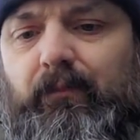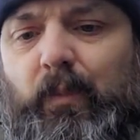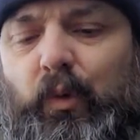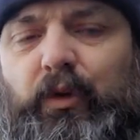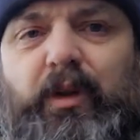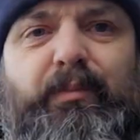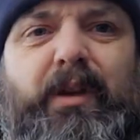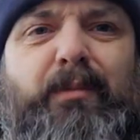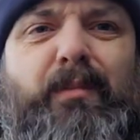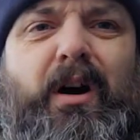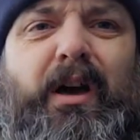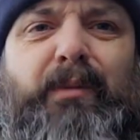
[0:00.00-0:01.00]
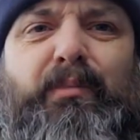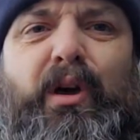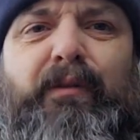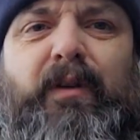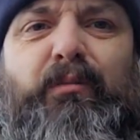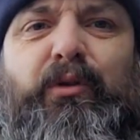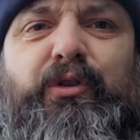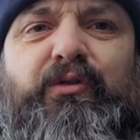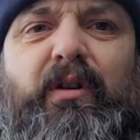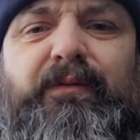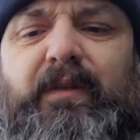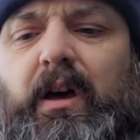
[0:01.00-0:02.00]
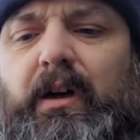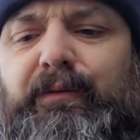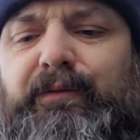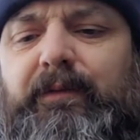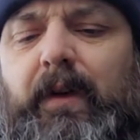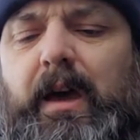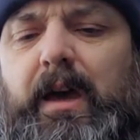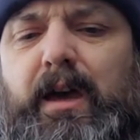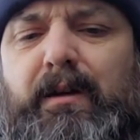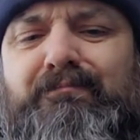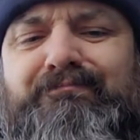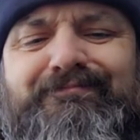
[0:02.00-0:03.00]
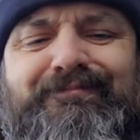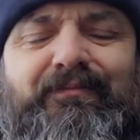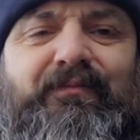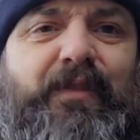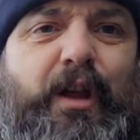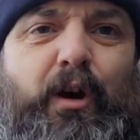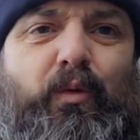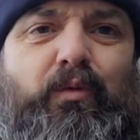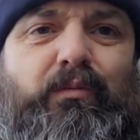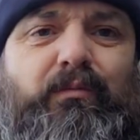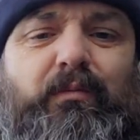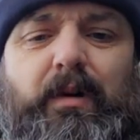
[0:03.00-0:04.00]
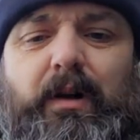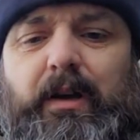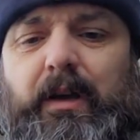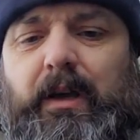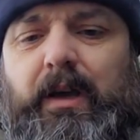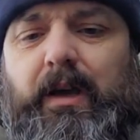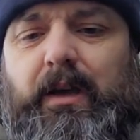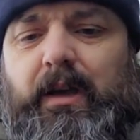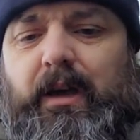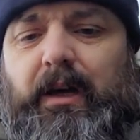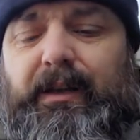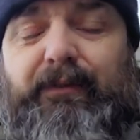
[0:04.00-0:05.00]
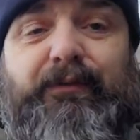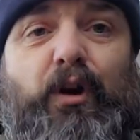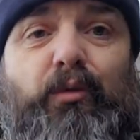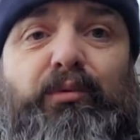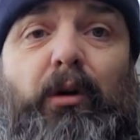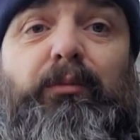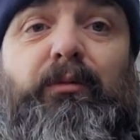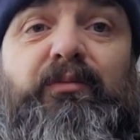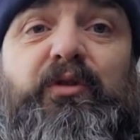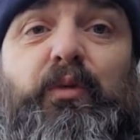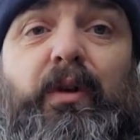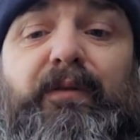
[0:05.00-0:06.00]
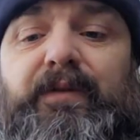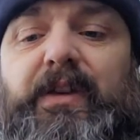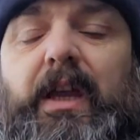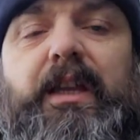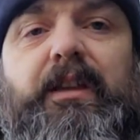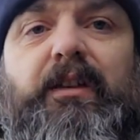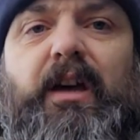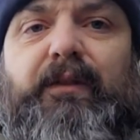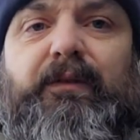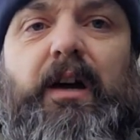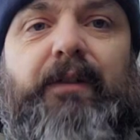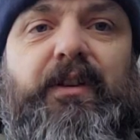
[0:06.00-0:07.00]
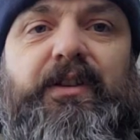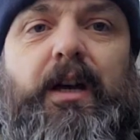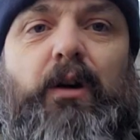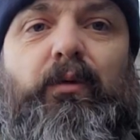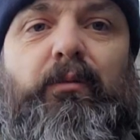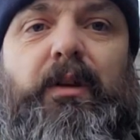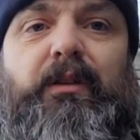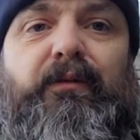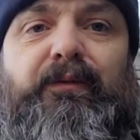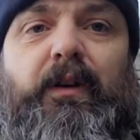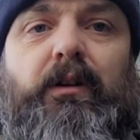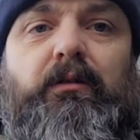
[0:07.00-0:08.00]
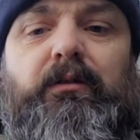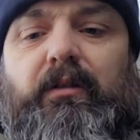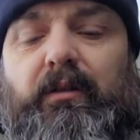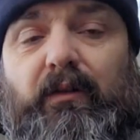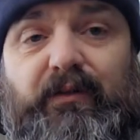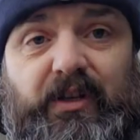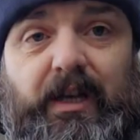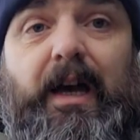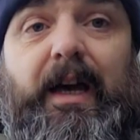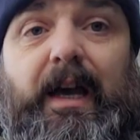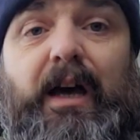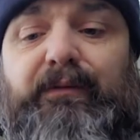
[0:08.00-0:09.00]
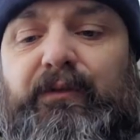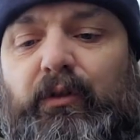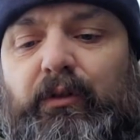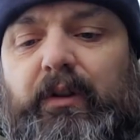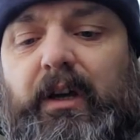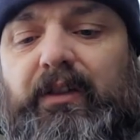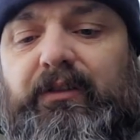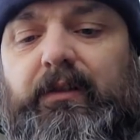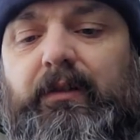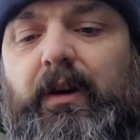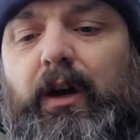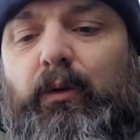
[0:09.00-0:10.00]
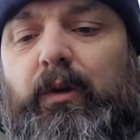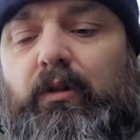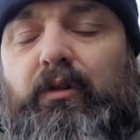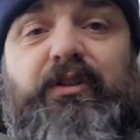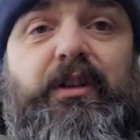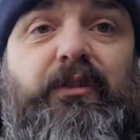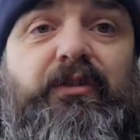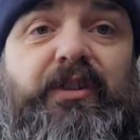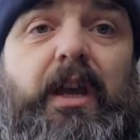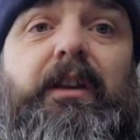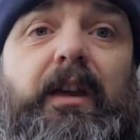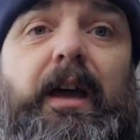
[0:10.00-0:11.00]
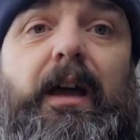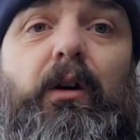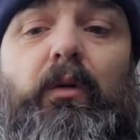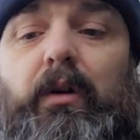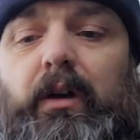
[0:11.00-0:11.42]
would it be my perfect bushcraft knife? No. I'd have no problems with taking a knife like this out with me in the field, and obviously I have done, and I will continue to take it out